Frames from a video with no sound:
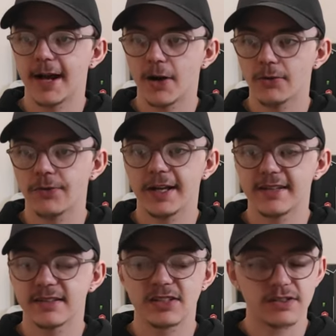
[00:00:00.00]
health.
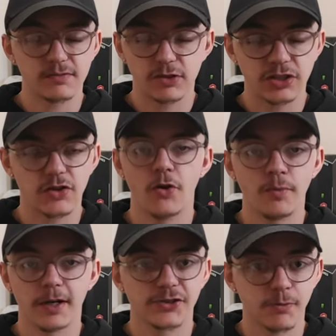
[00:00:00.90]
It's so
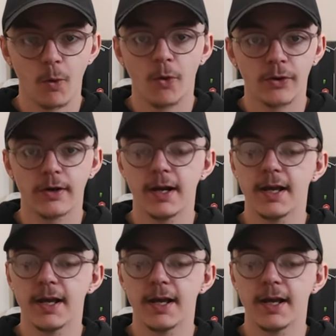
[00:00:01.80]
much more.